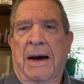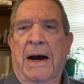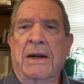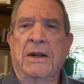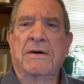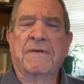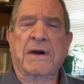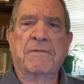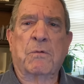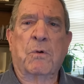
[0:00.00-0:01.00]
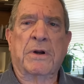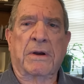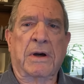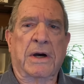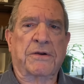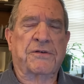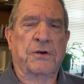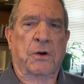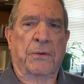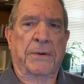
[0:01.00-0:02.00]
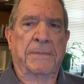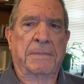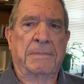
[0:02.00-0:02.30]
I love every one of God's children.